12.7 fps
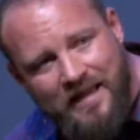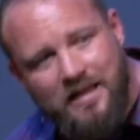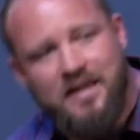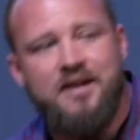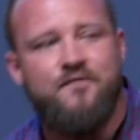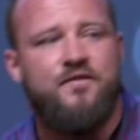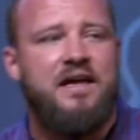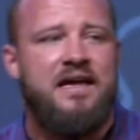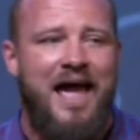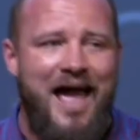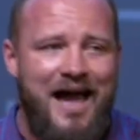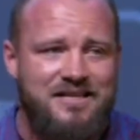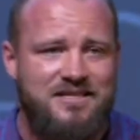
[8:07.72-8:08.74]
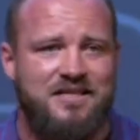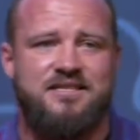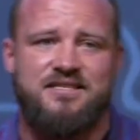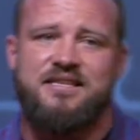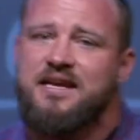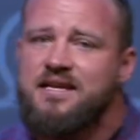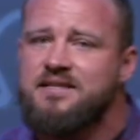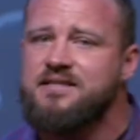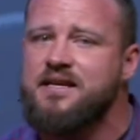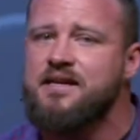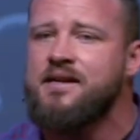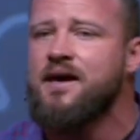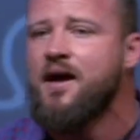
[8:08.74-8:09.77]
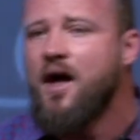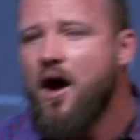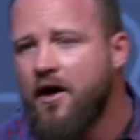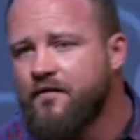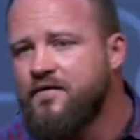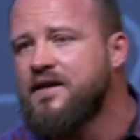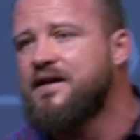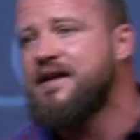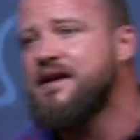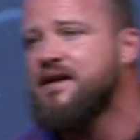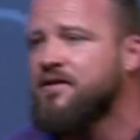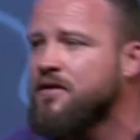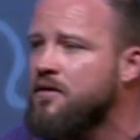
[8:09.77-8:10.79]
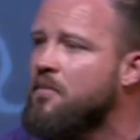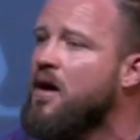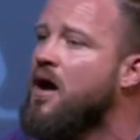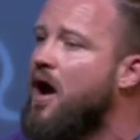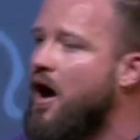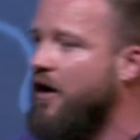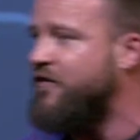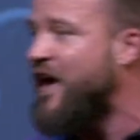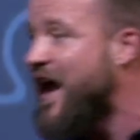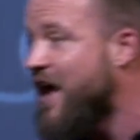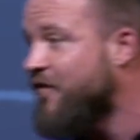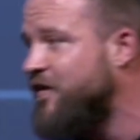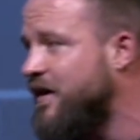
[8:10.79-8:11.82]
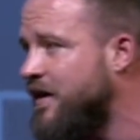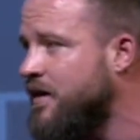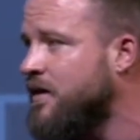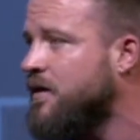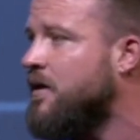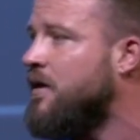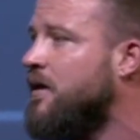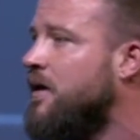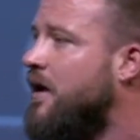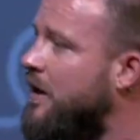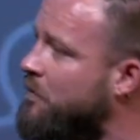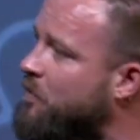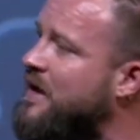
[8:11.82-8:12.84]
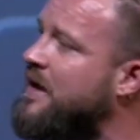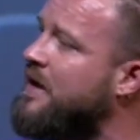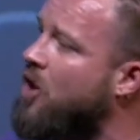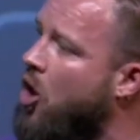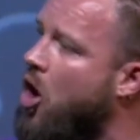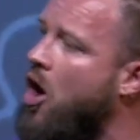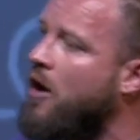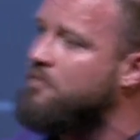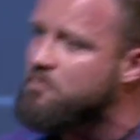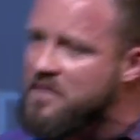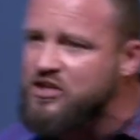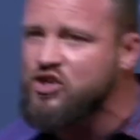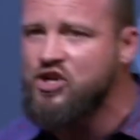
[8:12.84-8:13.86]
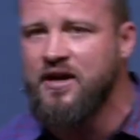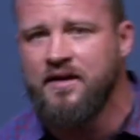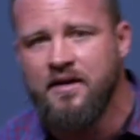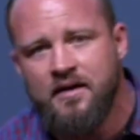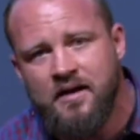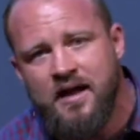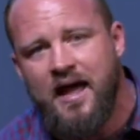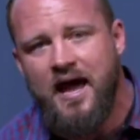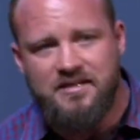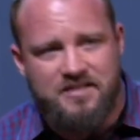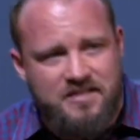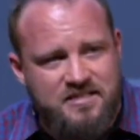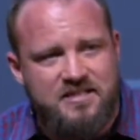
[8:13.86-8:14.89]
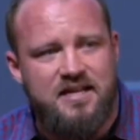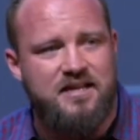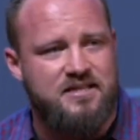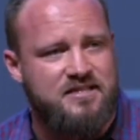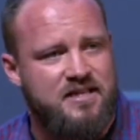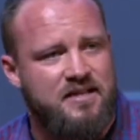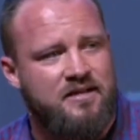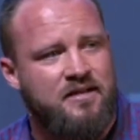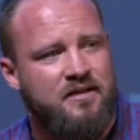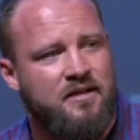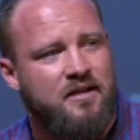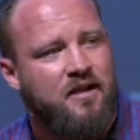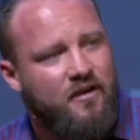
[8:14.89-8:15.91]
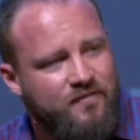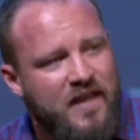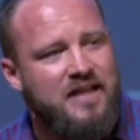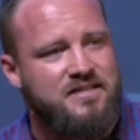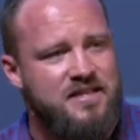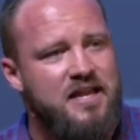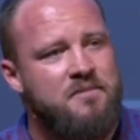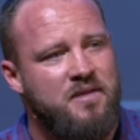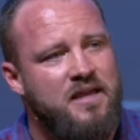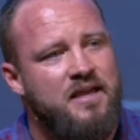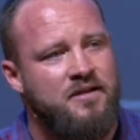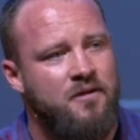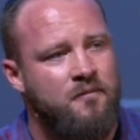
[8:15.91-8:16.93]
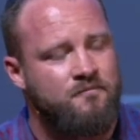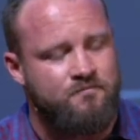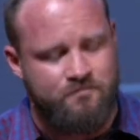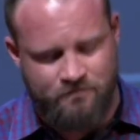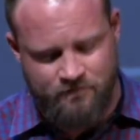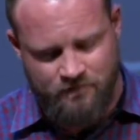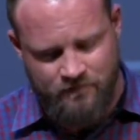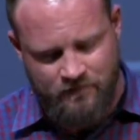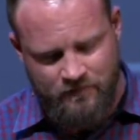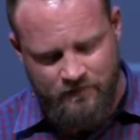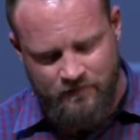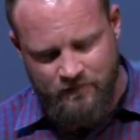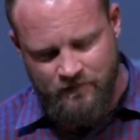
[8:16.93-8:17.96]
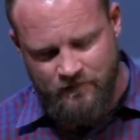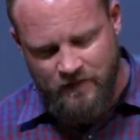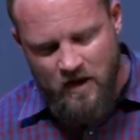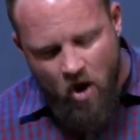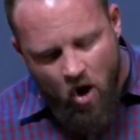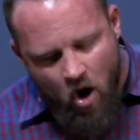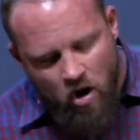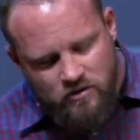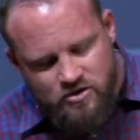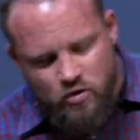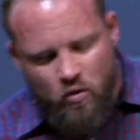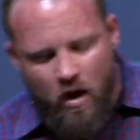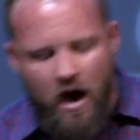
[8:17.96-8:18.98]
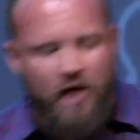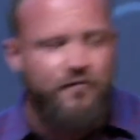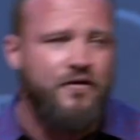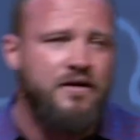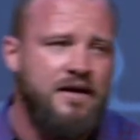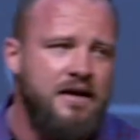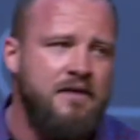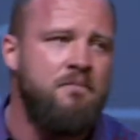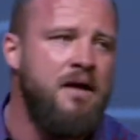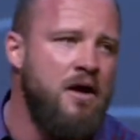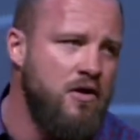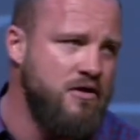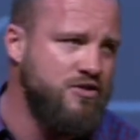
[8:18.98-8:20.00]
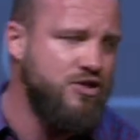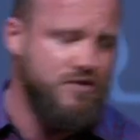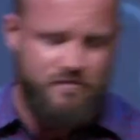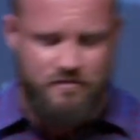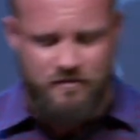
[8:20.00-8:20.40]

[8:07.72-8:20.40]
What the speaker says: living as a citizen of the kingdom of heaven and being on mission as a citizen of that same kingdom. All too often in marriage,